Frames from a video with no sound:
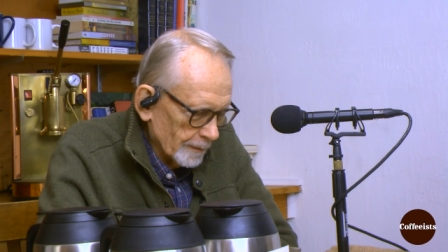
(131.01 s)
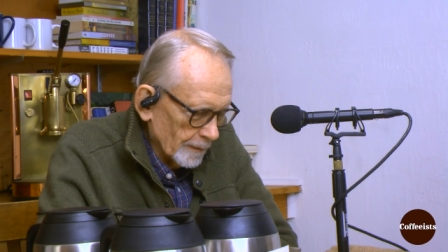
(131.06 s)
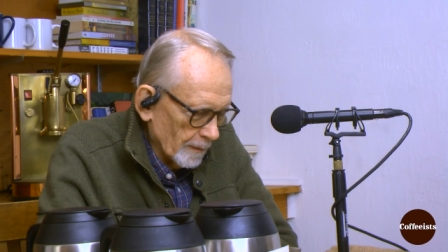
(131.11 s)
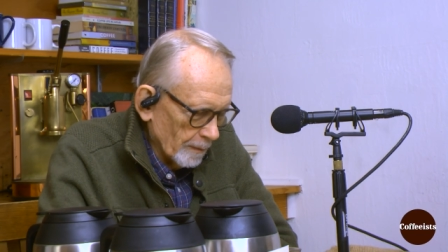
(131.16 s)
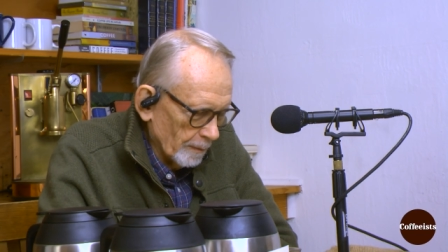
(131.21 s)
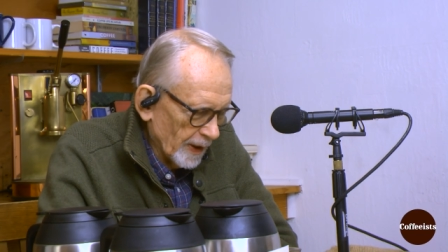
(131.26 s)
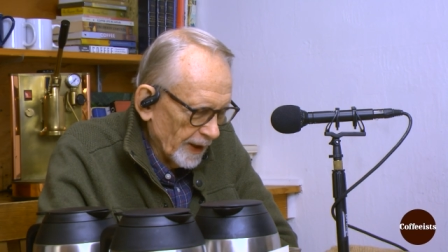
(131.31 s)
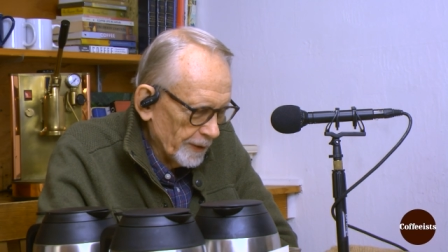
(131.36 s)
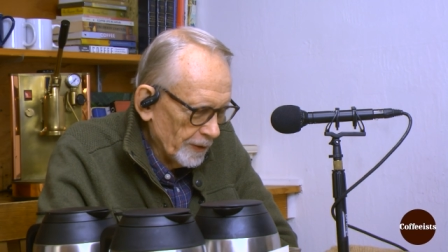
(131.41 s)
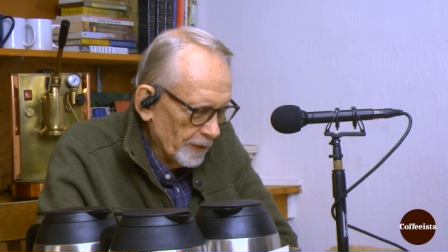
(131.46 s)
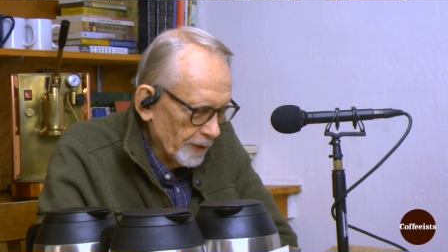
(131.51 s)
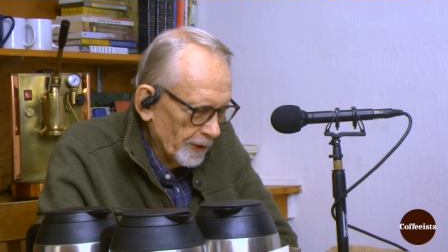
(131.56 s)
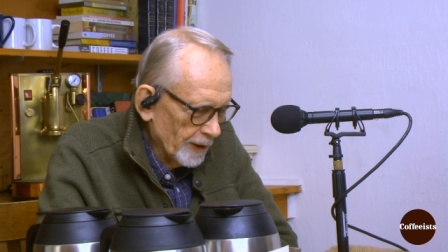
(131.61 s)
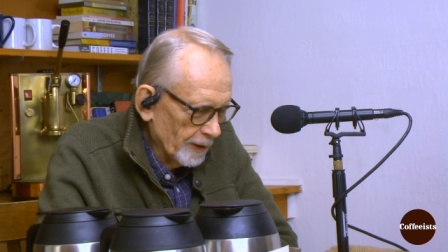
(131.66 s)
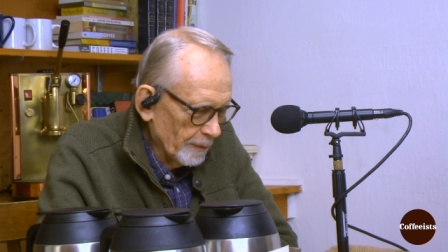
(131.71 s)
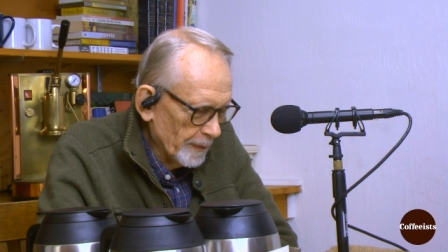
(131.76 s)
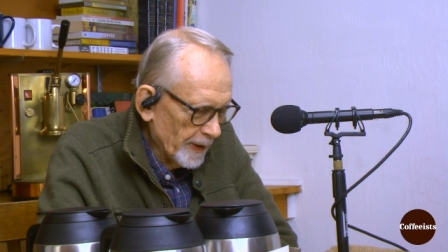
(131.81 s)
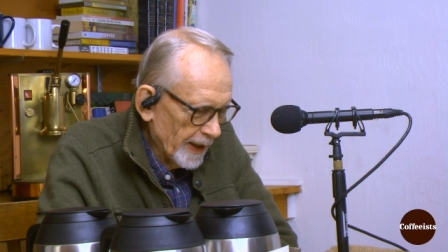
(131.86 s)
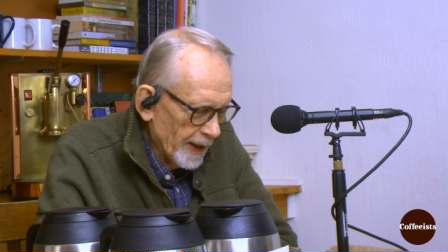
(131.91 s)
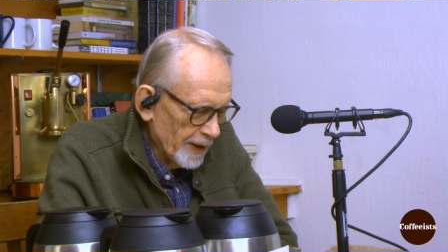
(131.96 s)
But you can
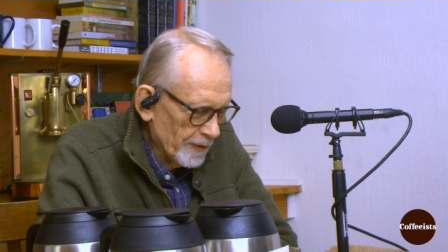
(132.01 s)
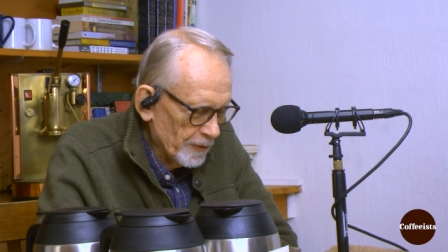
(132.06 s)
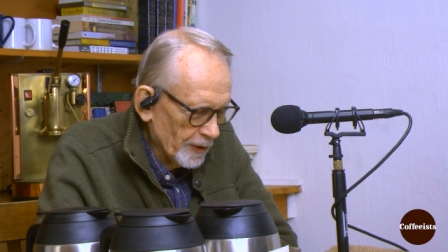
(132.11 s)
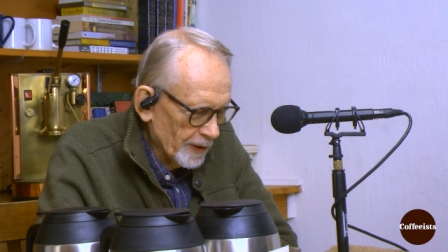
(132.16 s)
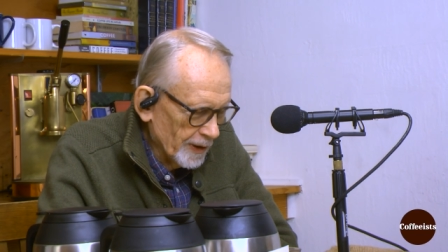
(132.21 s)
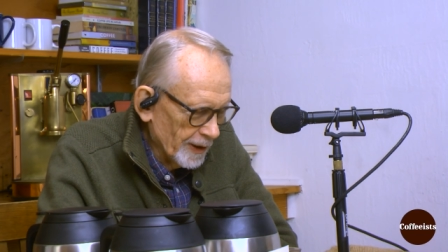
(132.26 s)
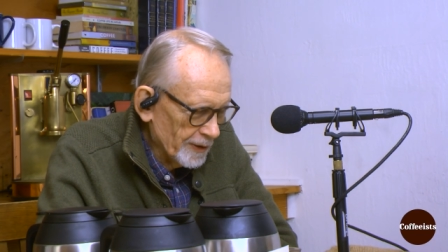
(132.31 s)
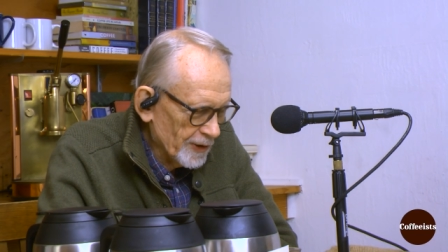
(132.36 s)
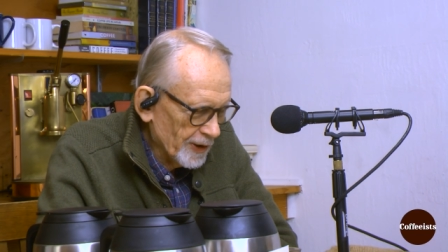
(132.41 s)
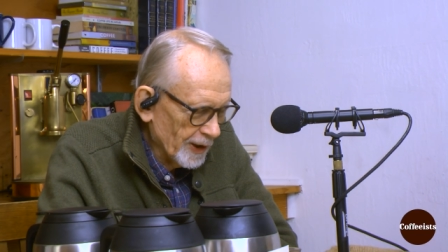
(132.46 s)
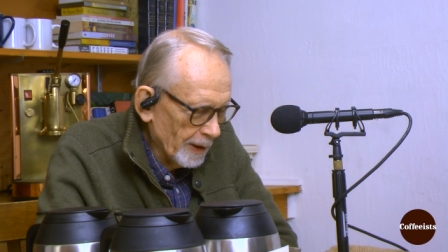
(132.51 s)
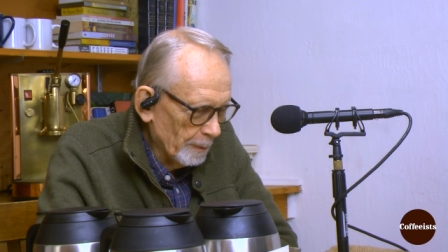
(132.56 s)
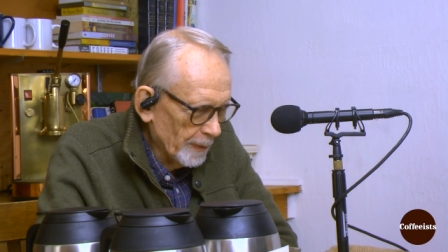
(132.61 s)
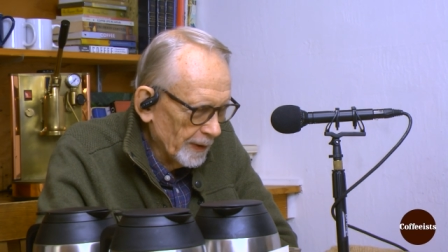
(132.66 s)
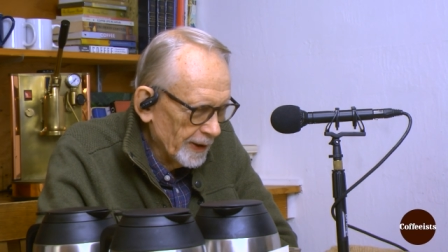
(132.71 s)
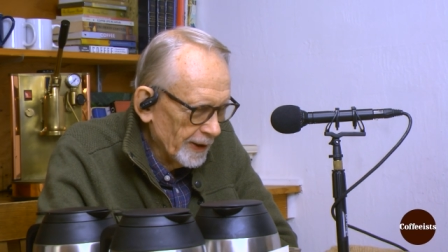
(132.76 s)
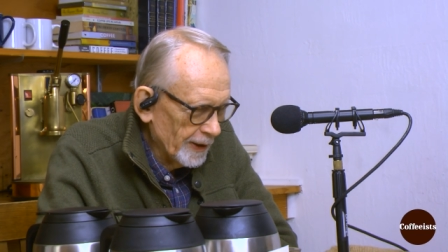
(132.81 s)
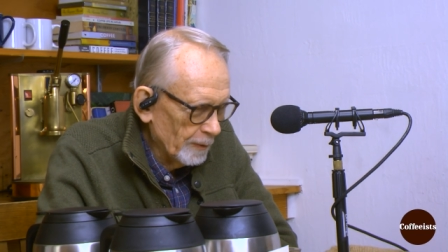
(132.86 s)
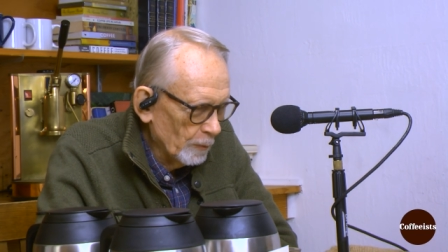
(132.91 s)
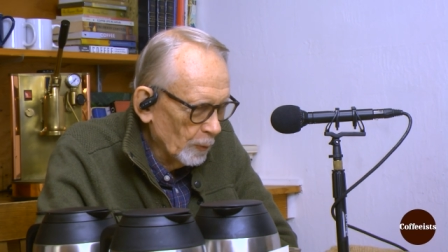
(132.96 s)
imagine that
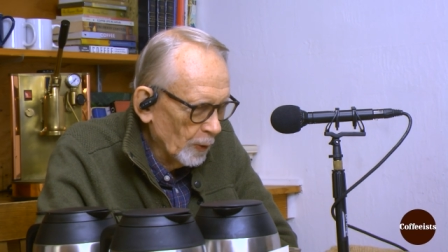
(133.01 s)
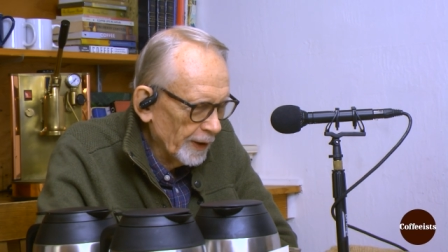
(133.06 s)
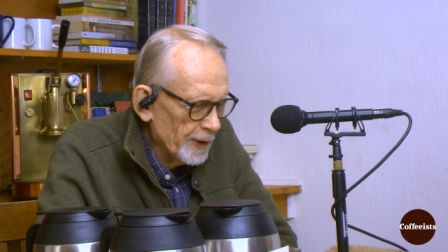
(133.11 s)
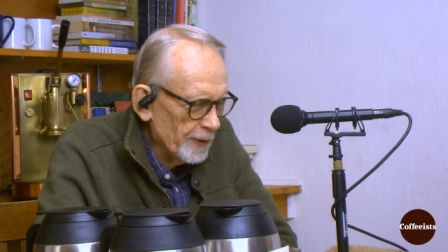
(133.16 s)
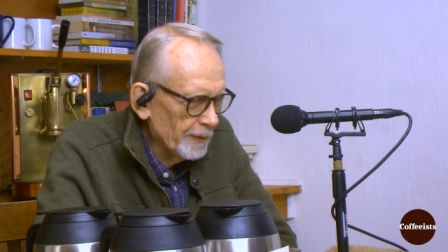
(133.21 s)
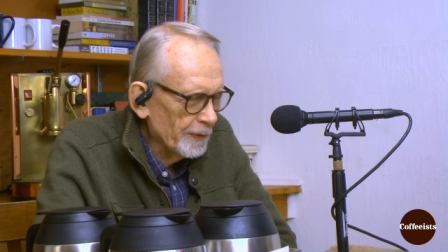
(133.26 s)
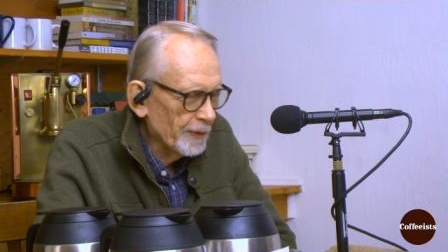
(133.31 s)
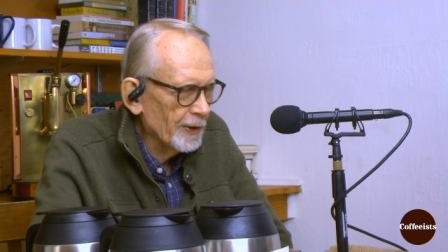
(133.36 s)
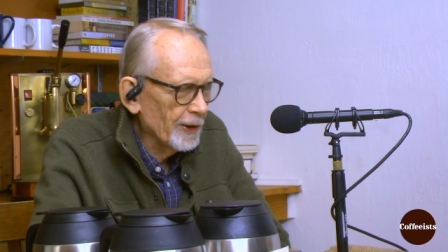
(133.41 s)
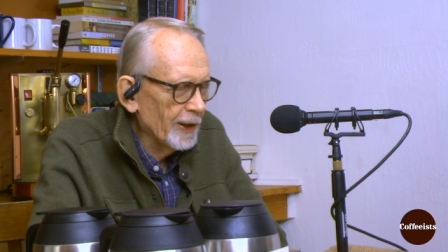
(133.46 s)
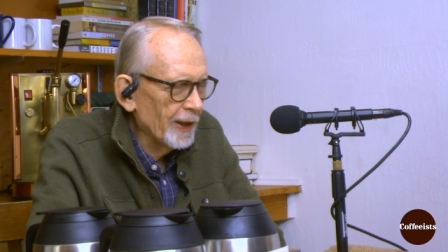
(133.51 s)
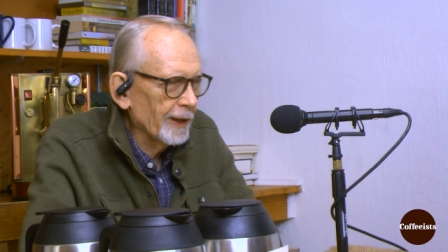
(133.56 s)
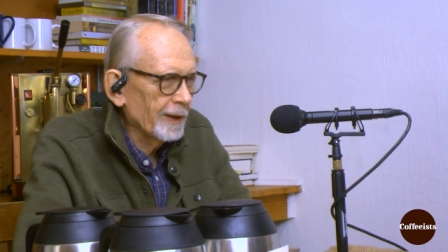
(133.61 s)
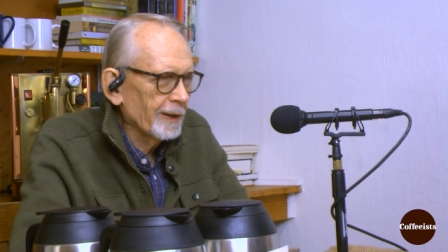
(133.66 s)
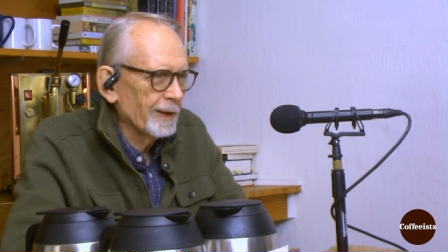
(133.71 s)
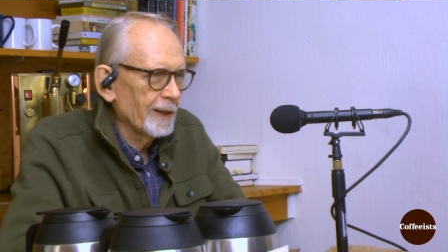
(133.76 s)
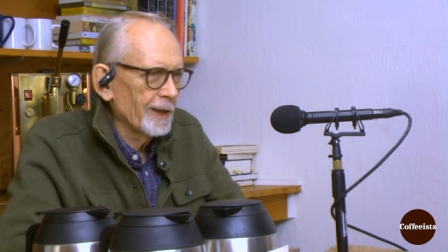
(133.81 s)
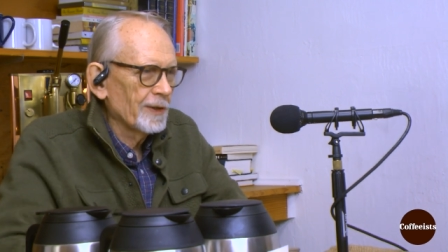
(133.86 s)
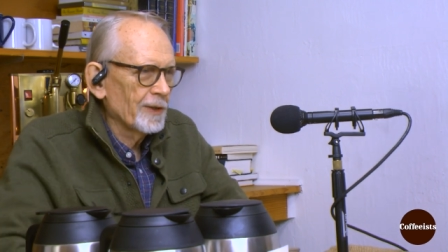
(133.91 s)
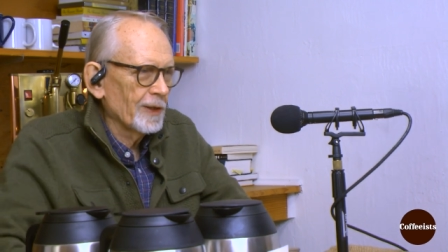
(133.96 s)
somebody, what do you think
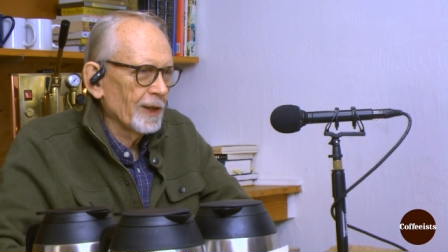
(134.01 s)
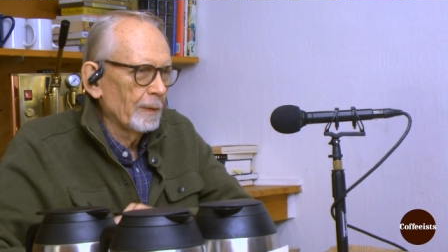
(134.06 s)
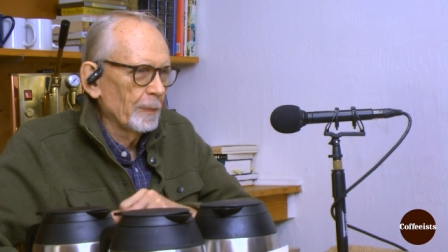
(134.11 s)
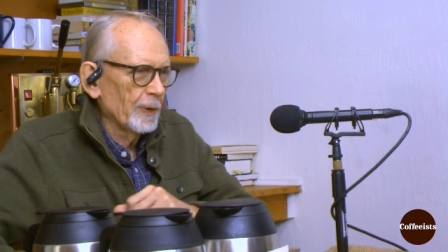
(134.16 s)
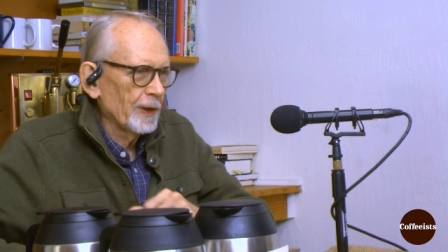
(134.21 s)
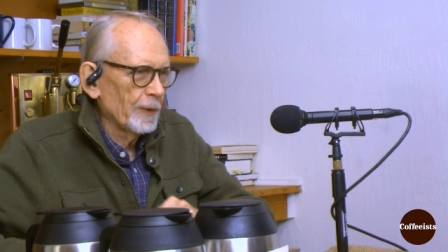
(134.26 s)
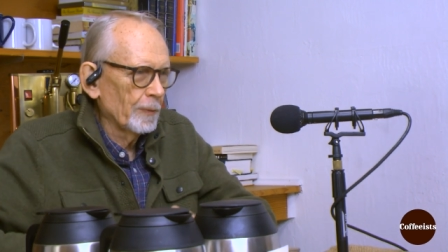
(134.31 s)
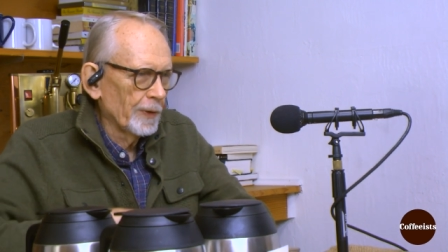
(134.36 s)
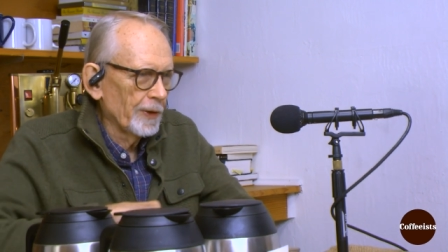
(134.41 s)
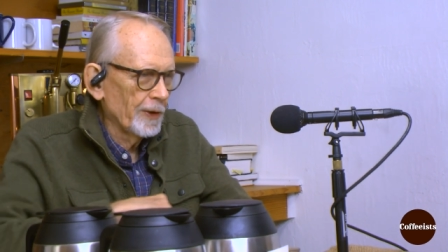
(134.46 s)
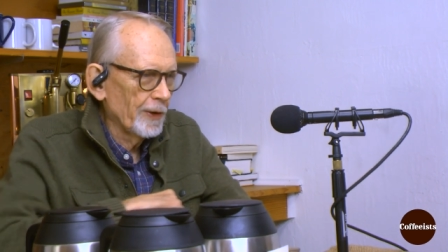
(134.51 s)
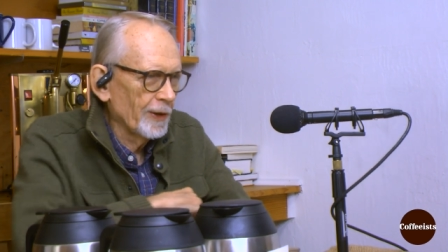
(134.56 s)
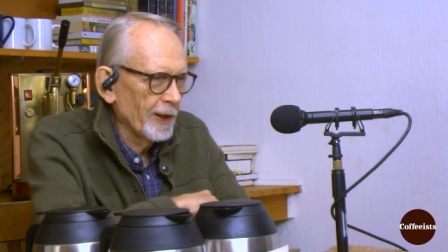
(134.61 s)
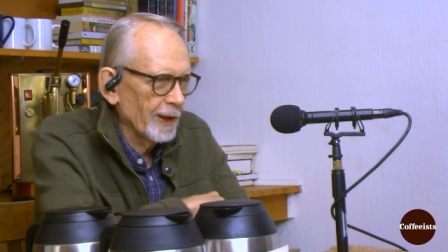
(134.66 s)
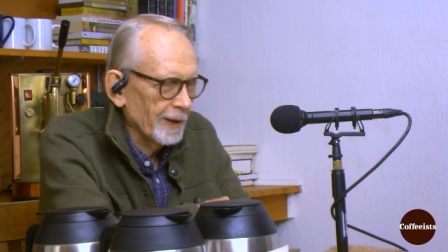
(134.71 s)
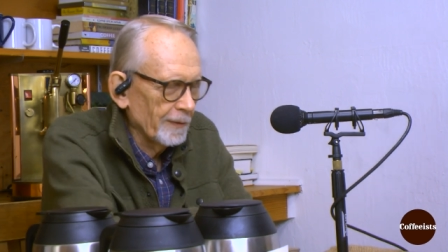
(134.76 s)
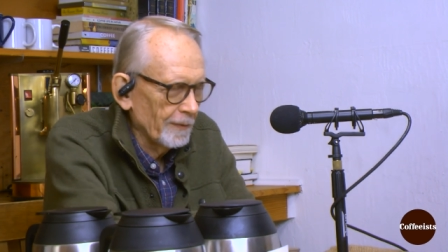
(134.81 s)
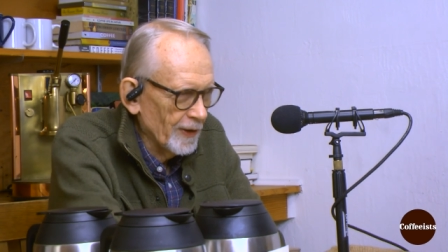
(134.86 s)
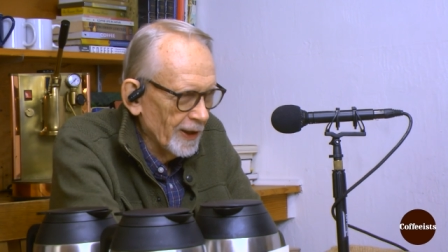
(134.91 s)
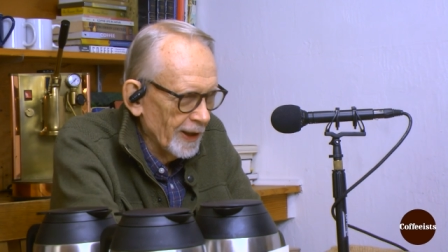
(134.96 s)
that somebody would
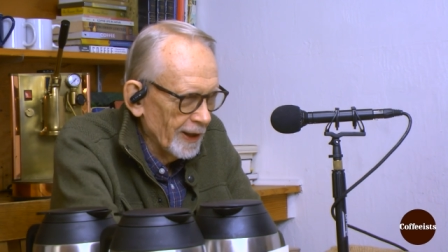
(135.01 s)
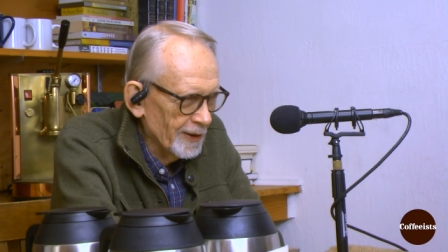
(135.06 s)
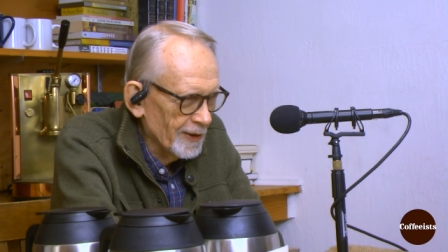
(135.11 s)
think if they